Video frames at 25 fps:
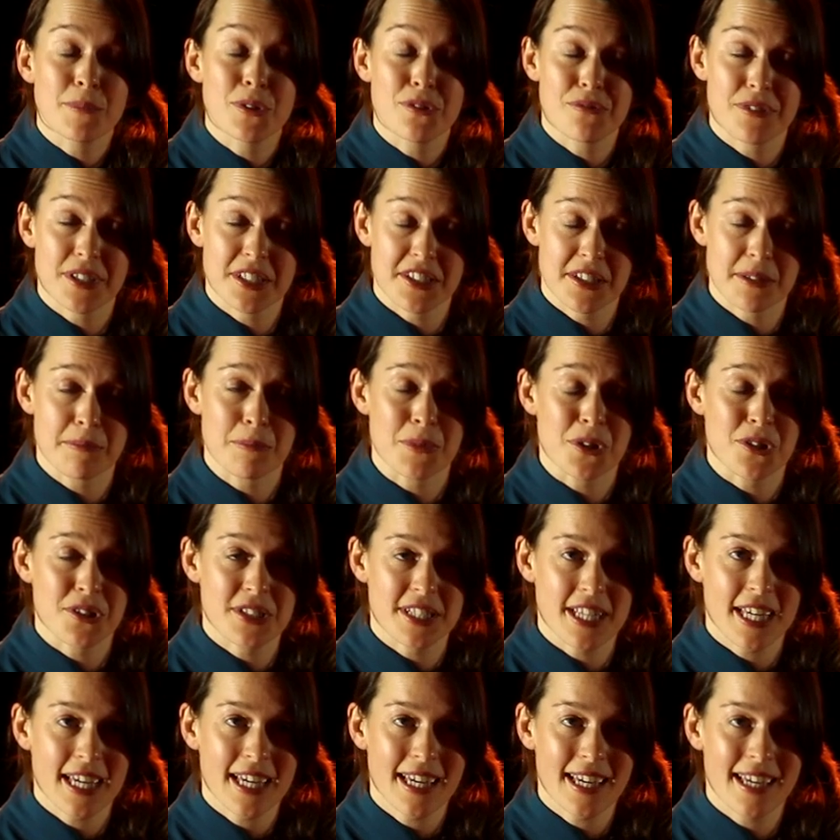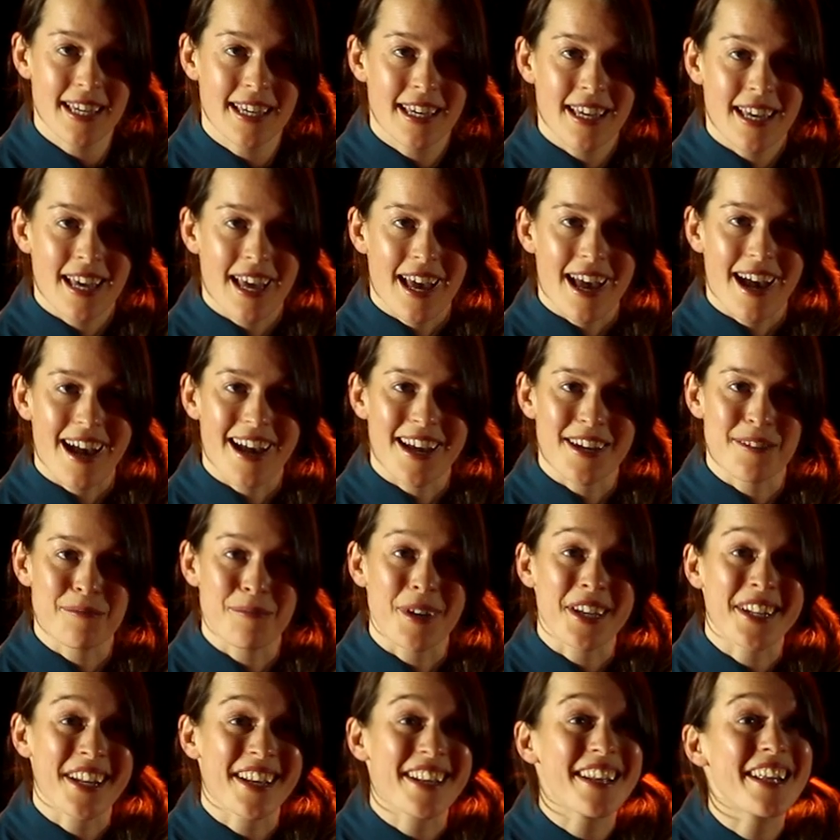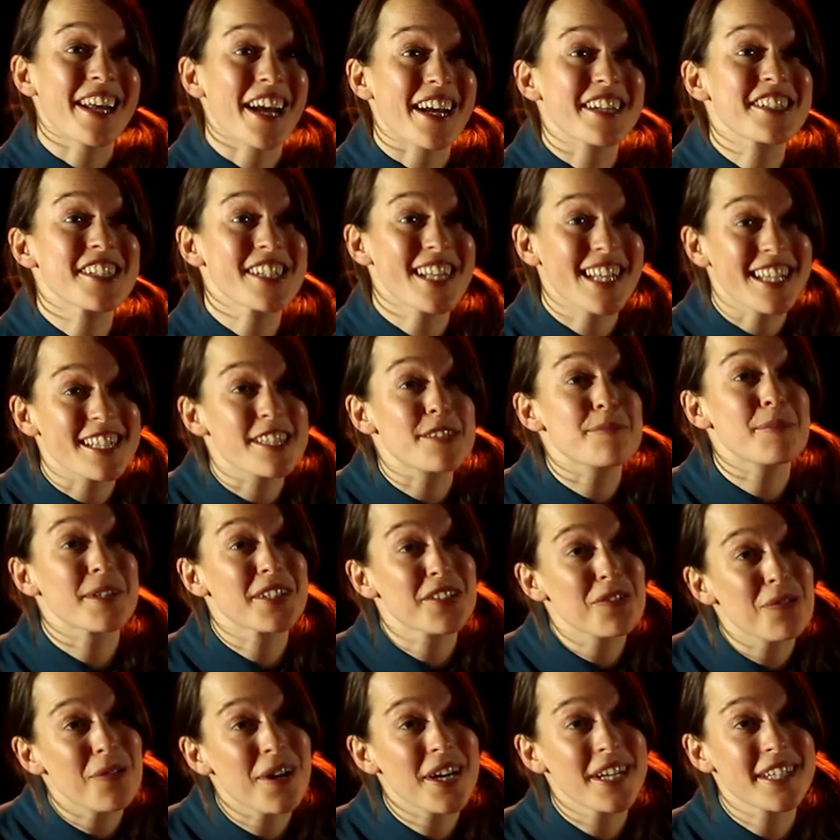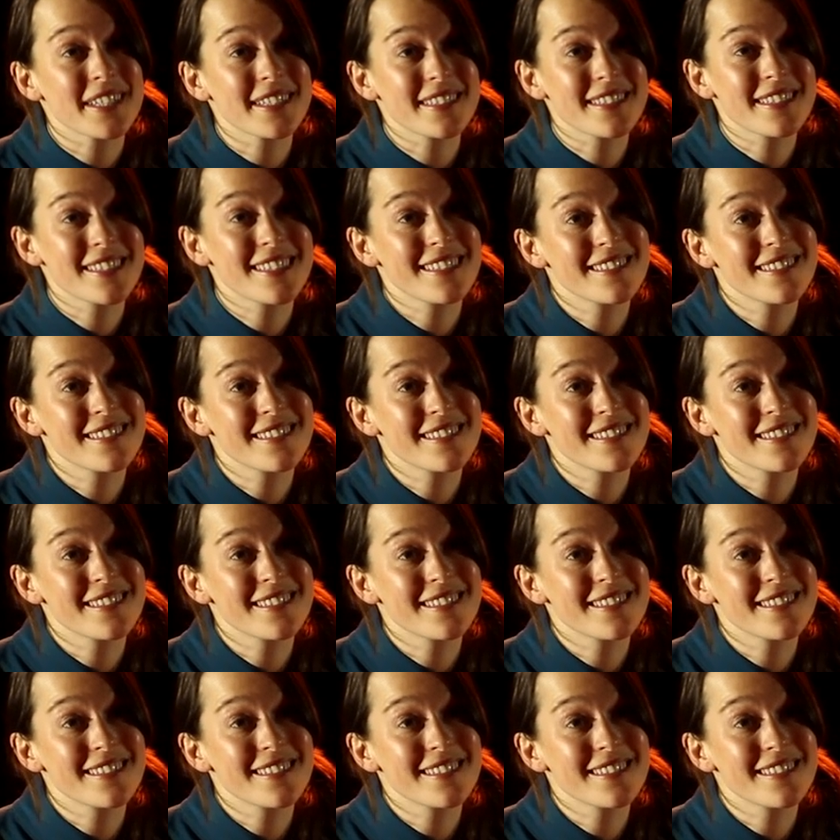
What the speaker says: moving to music, and actually it's been quite